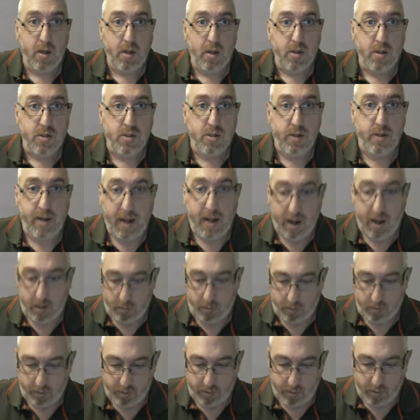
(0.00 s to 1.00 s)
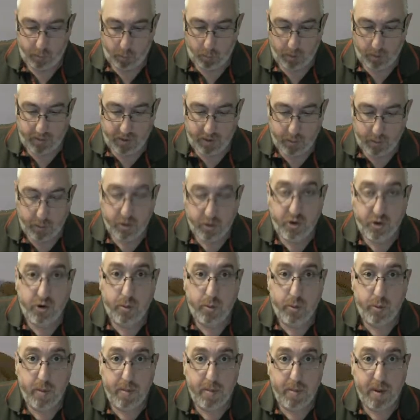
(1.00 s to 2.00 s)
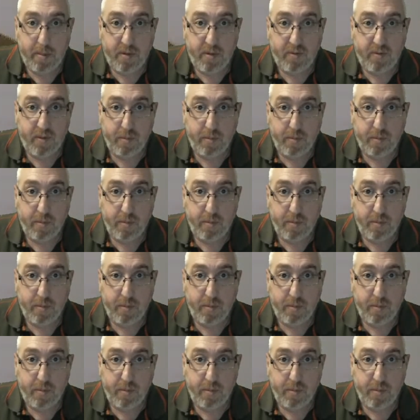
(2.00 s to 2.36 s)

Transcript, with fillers: So now the one thing we should remember from